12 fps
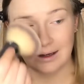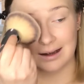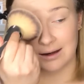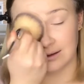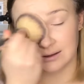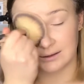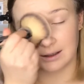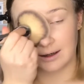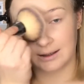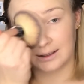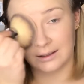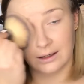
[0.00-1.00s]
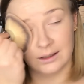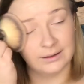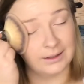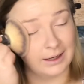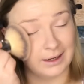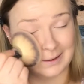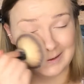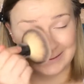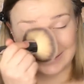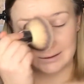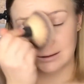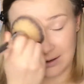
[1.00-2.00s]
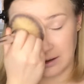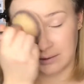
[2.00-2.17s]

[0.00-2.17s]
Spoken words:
And starting on the eyes,